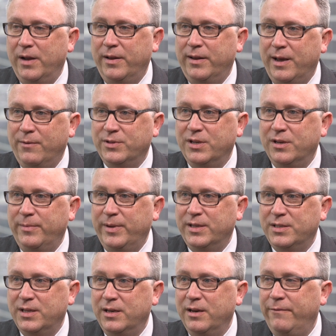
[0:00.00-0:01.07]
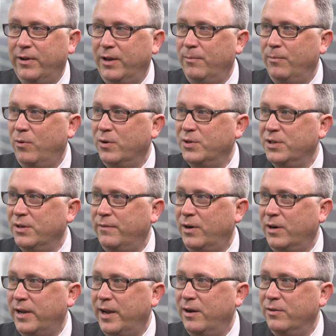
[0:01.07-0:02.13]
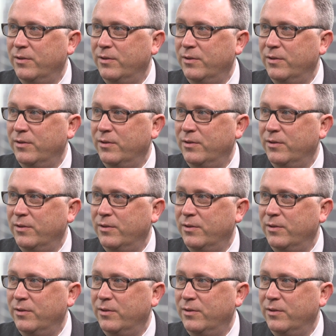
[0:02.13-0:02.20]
that that was going to be a significant portion of our care in